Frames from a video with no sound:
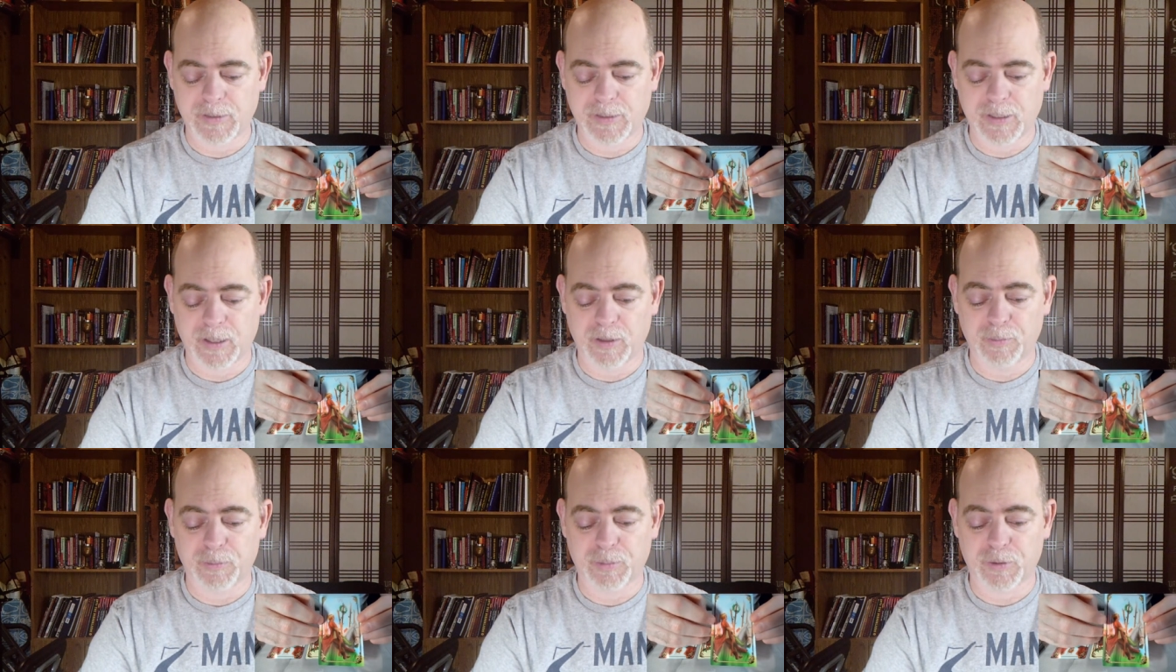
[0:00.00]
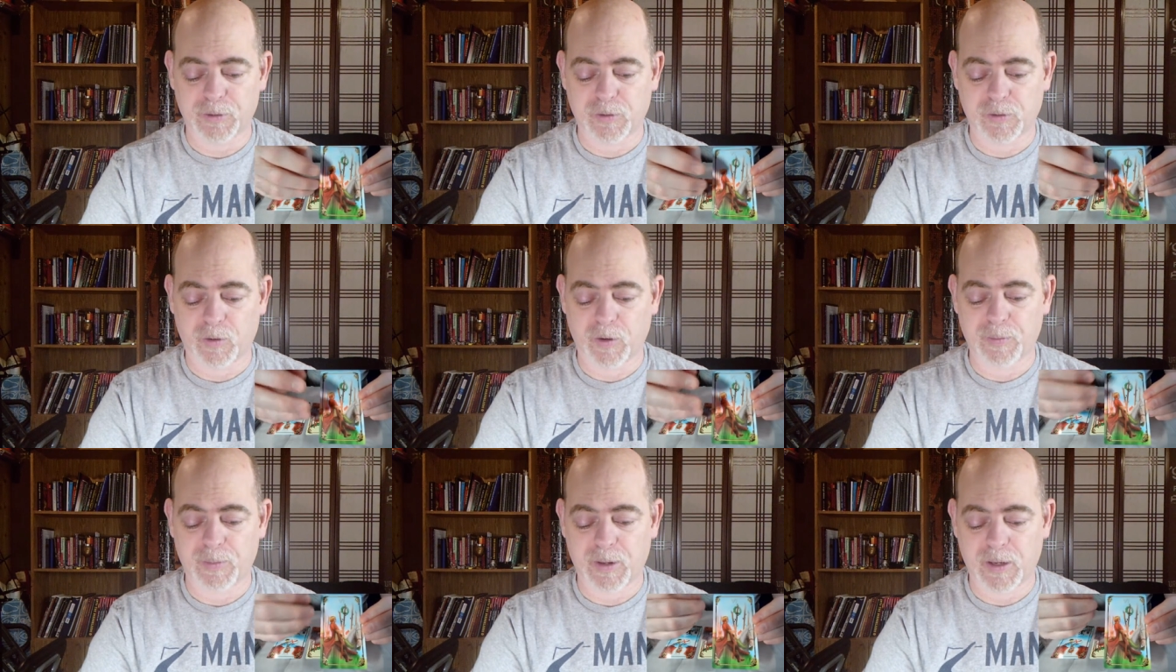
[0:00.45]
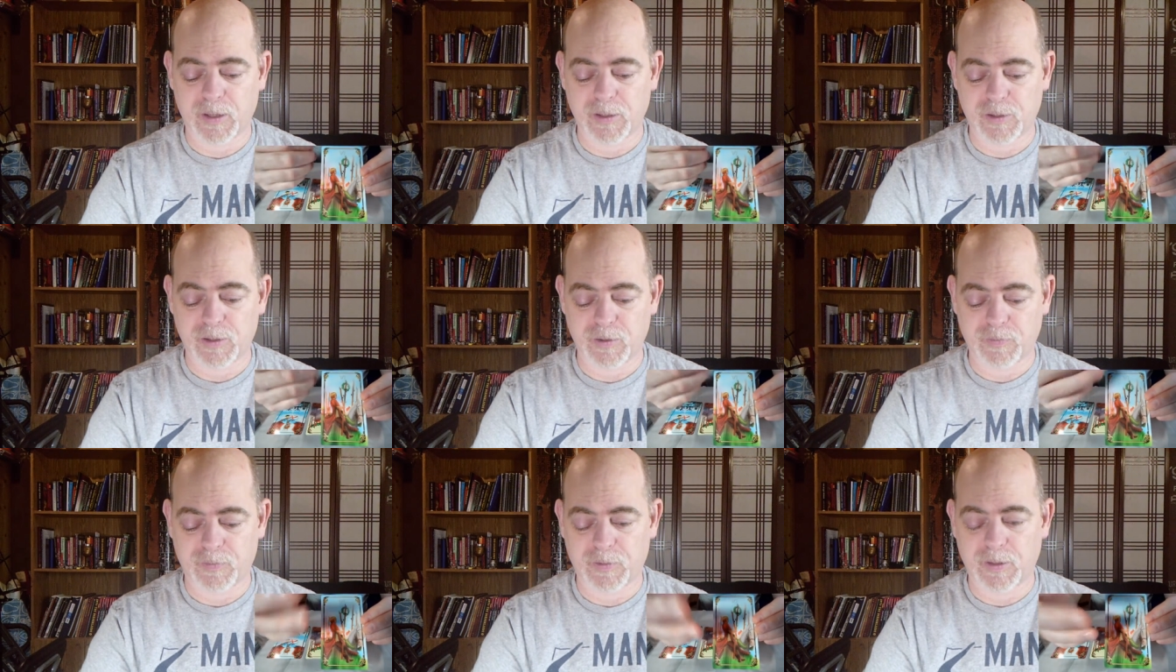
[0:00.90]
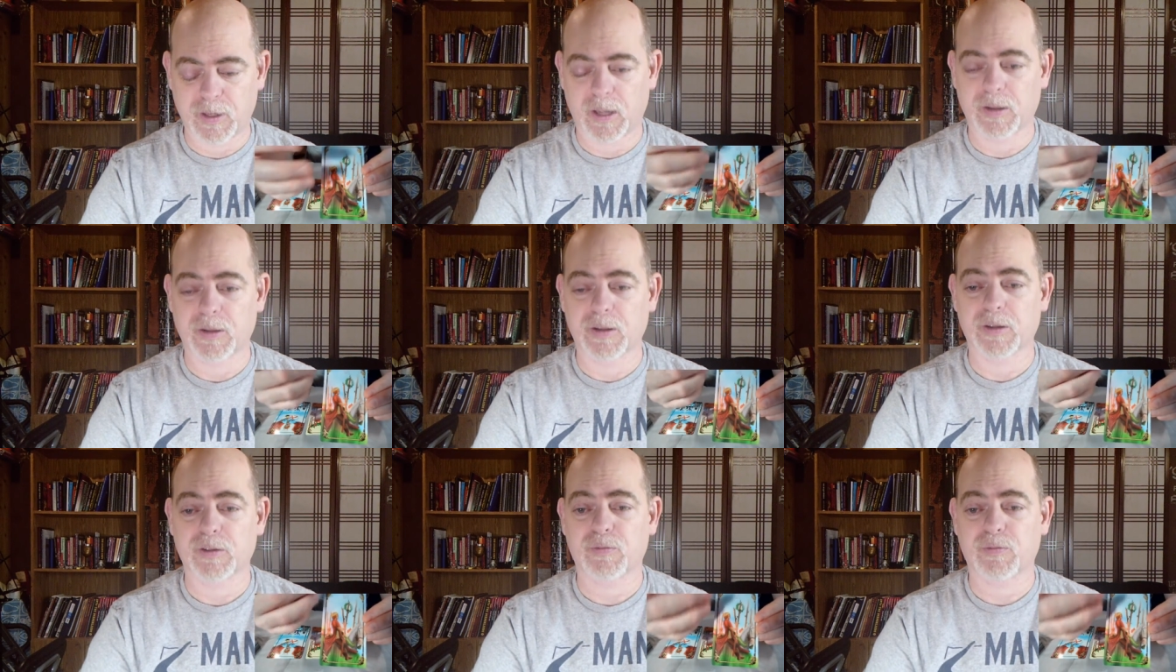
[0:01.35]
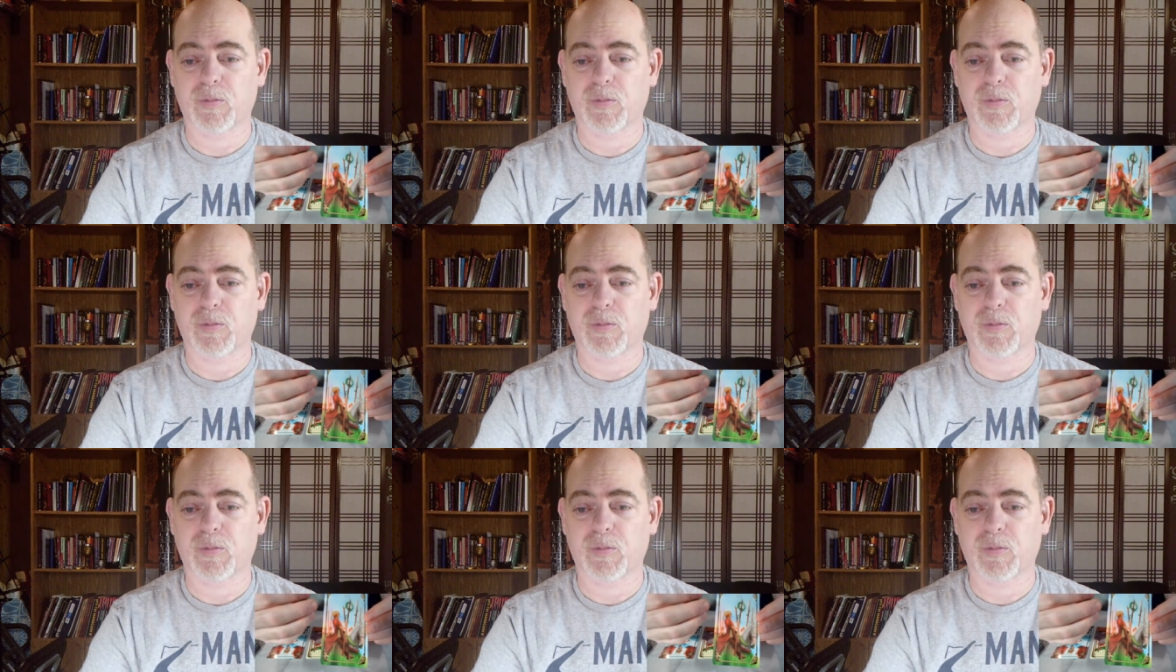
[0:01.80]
celebratory because you've done this